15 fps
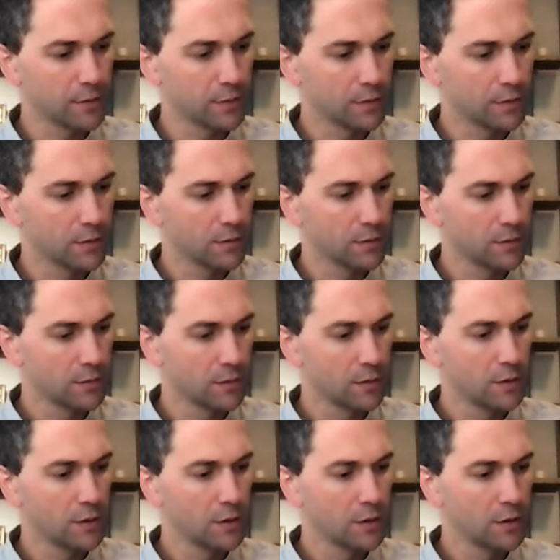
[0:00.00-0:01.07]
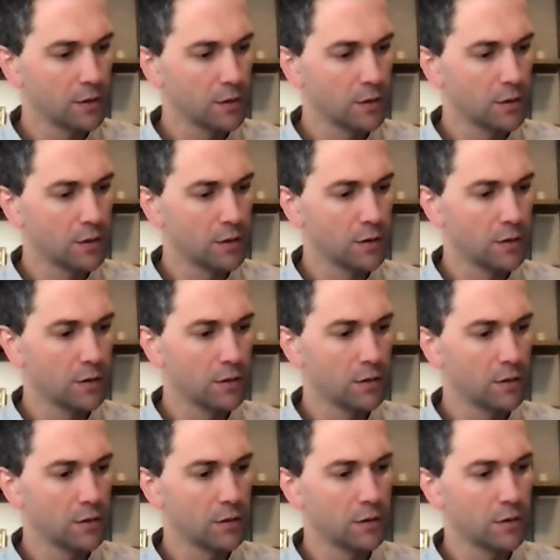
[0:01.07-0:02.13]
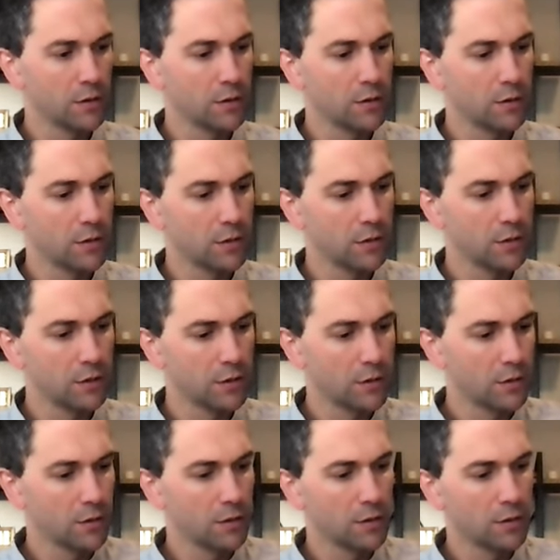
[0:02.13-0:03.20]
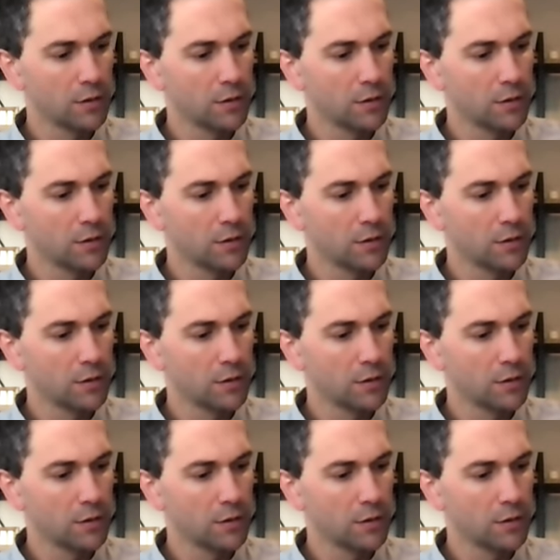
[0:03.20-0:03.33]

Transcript: Nobody speaks.